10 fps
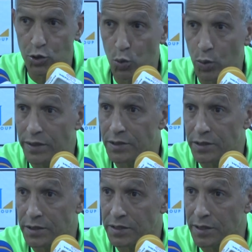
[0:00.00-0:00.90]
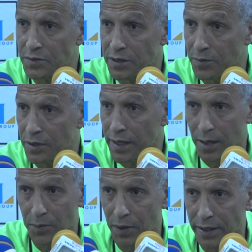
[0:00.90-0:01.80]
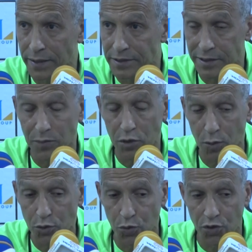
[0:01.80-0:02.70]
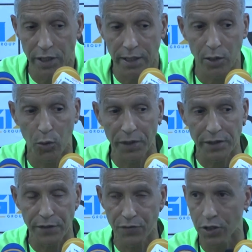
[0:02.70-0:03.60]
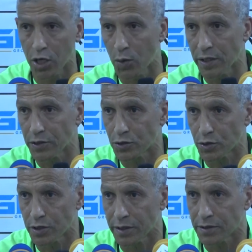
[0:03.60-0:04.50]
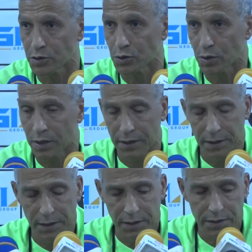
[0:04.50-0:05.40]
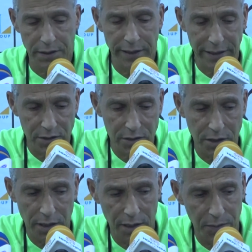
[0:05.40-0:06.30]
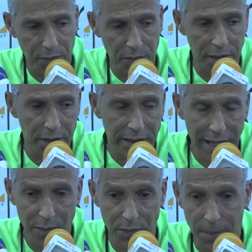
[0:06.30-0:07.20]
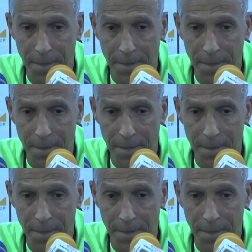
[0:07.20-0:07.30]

2 wins in the September campaign, sometimes you'll think a little bit different going into the next camp.